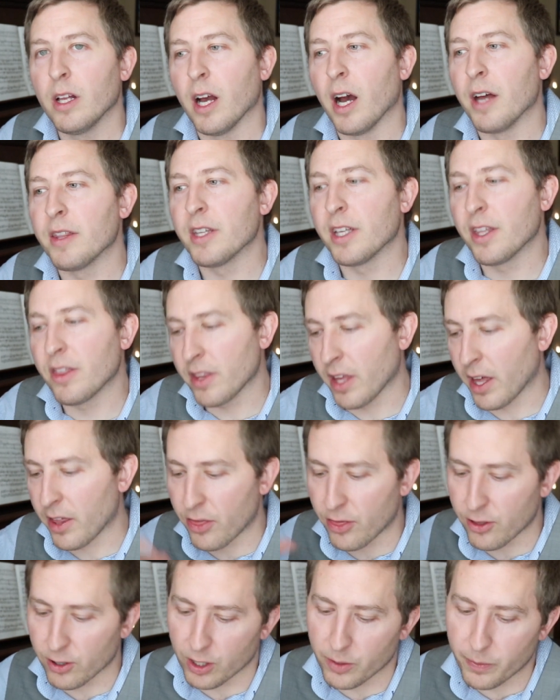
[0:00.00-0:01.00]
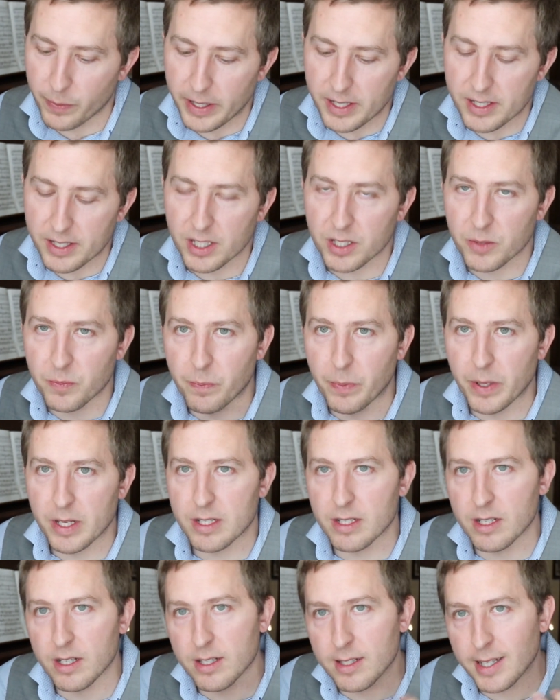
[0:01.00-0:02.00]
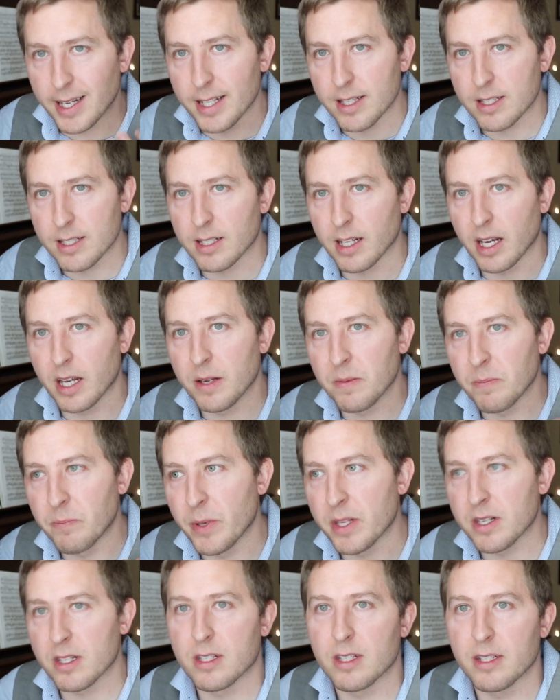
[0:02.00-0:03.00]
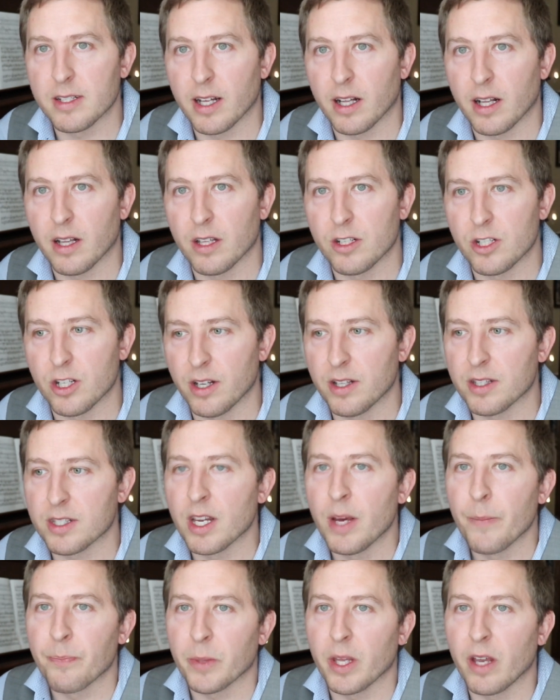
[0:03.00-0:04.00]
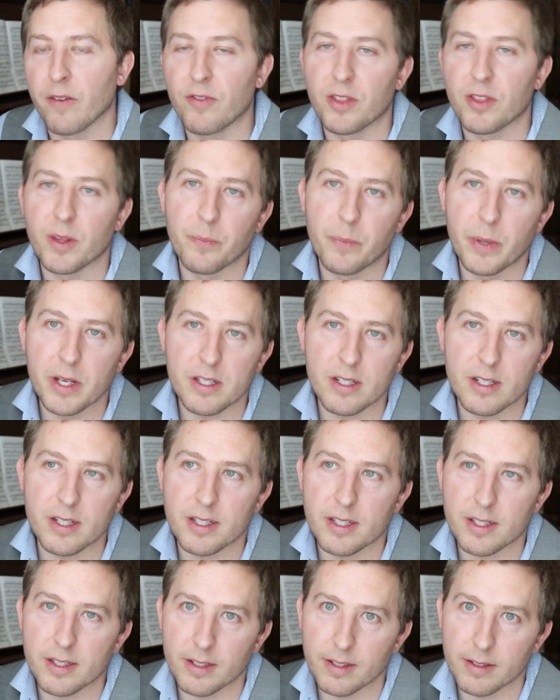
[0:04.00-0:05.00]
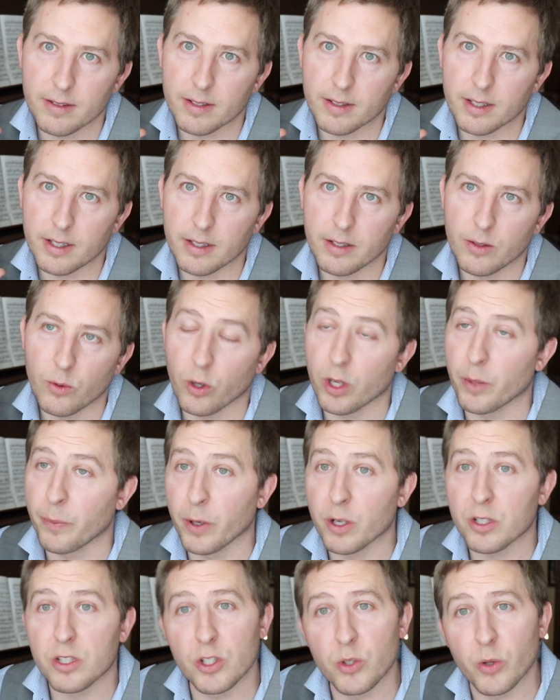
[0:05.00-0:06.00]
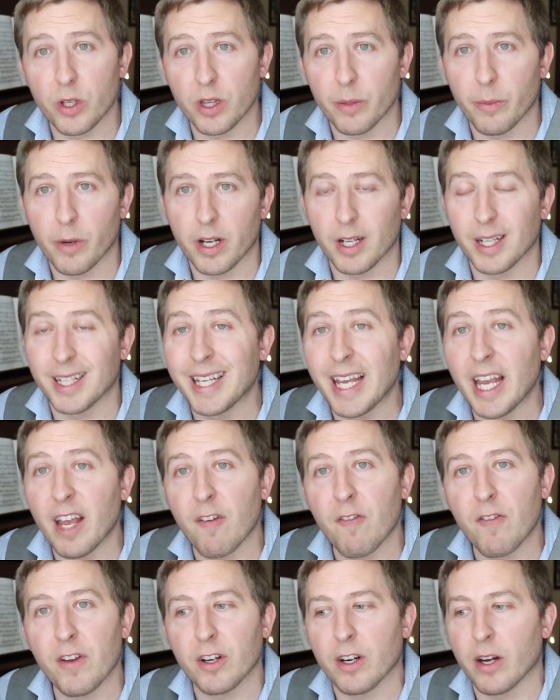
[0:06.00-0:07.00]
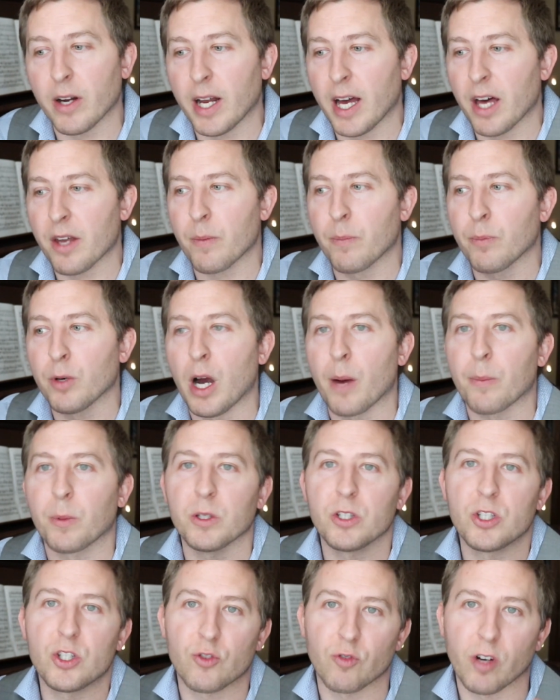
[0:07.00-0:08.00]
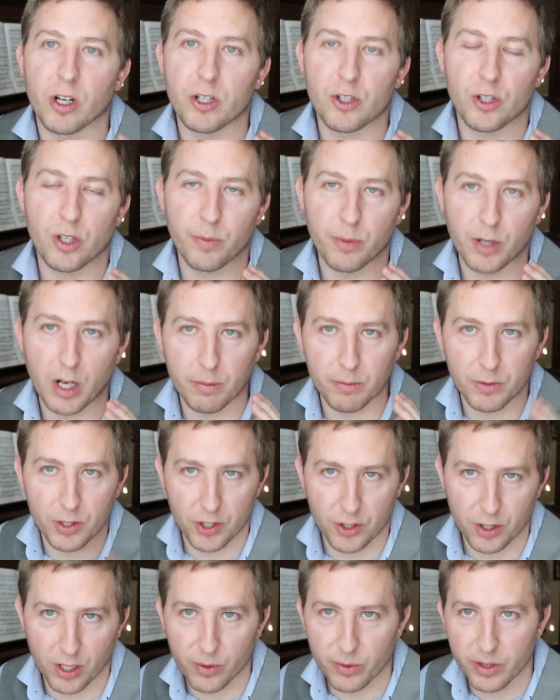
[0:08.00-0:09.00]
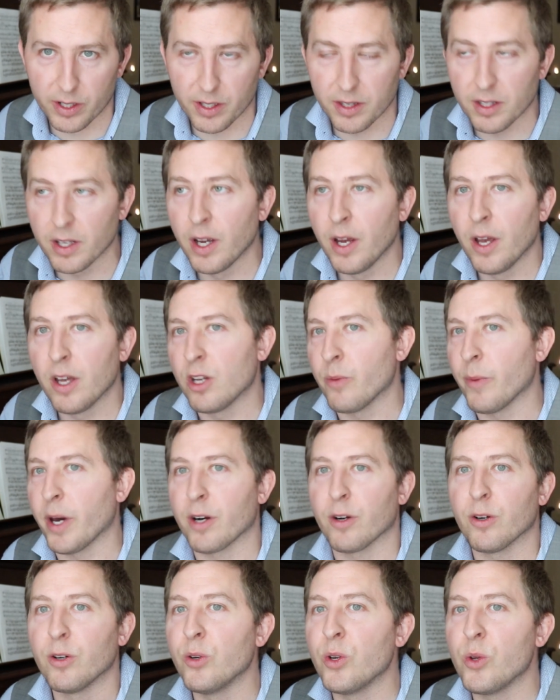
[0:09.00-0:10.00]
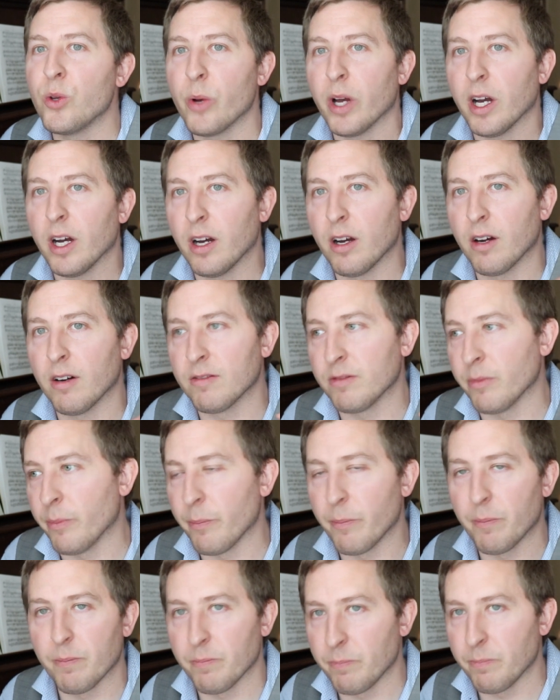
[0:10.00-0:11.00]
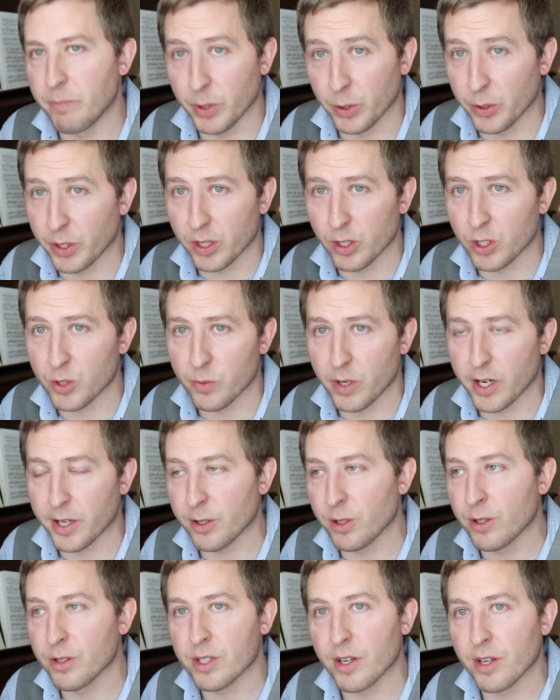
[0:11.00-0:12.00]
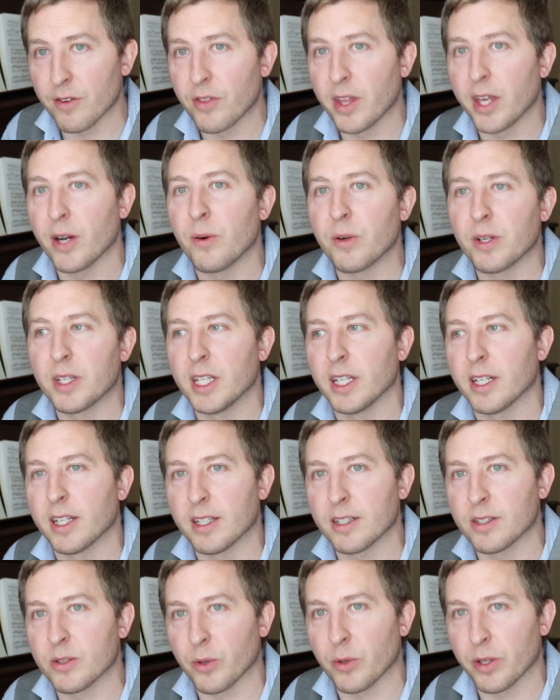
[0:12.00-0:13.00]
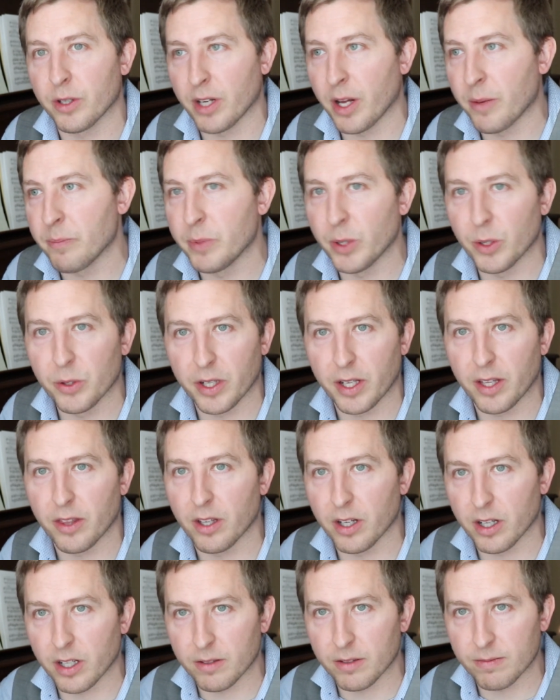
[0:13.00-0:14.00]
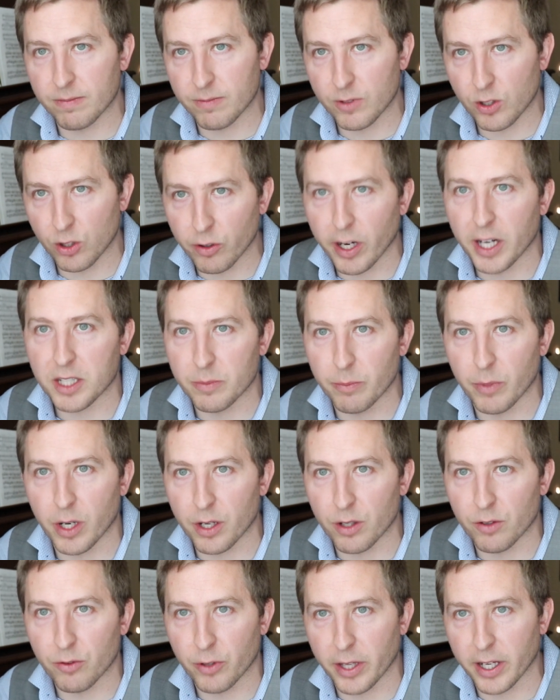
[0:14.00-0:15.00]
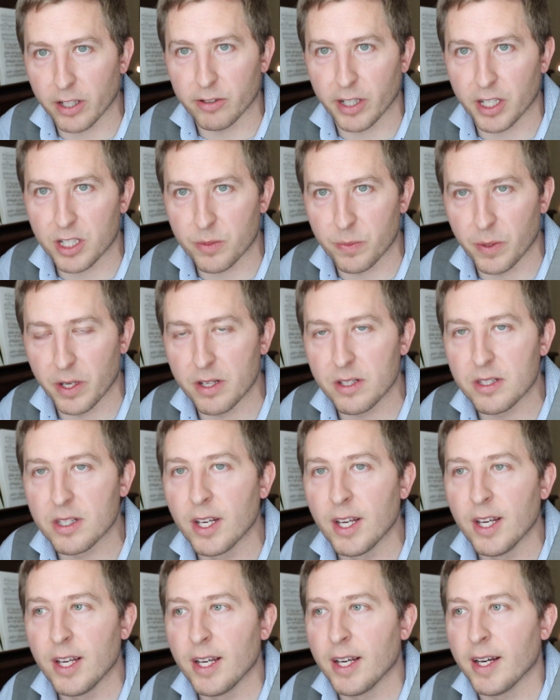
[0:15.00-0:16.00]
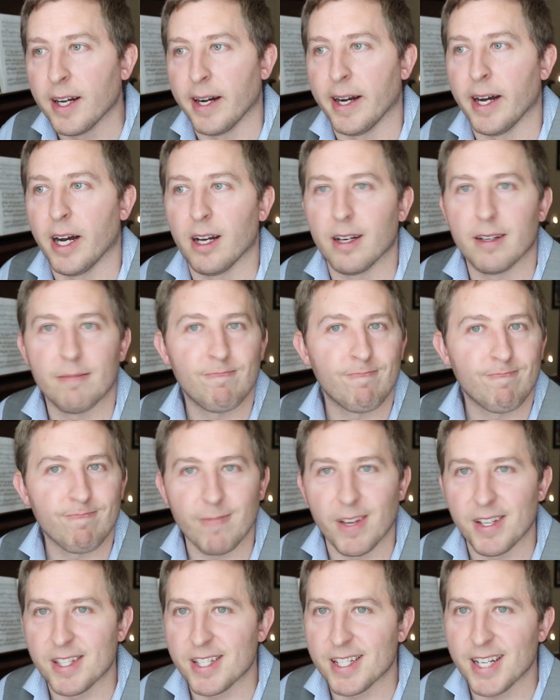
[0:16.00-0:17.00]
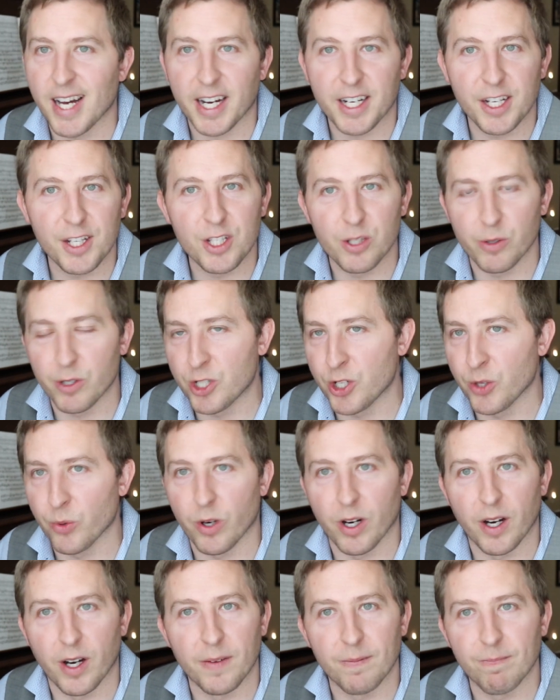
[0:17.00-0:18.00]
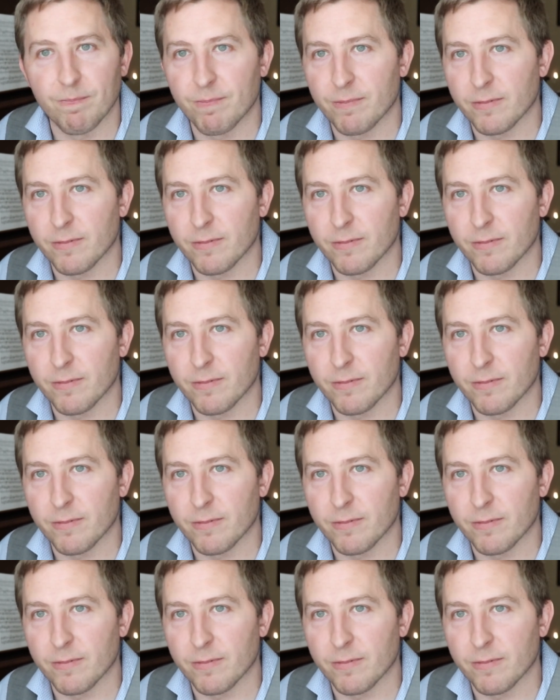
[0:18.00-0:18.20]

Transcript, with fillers: And then that third piece is business insight, business intelligence. If the business or the person doing the modeling can't figure out how to properly structure the problem to start with, no matter who you have building those models, if they don't get it or they're not building the correct model for that correct space, uh, it's not going to do what you want.